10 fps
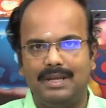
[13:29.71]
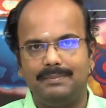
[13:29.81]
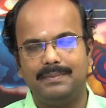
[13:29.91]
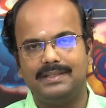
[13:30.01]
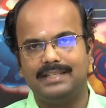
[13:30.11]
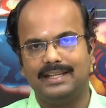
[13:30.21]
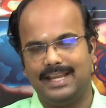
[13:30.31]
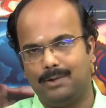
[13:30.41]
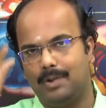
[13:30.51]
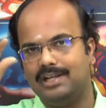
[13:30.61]
may be missing
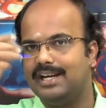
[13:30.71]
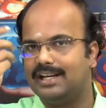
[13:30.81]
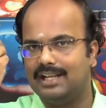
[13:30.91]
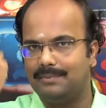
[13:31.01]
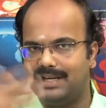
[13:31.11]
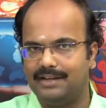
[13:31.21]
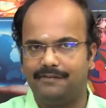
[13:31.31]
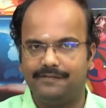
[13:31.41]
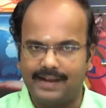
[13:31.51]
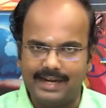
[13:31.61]
like one detector might have
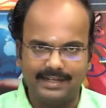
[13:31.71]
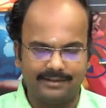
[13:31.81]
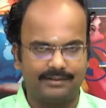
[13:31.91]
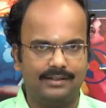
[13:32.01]
failed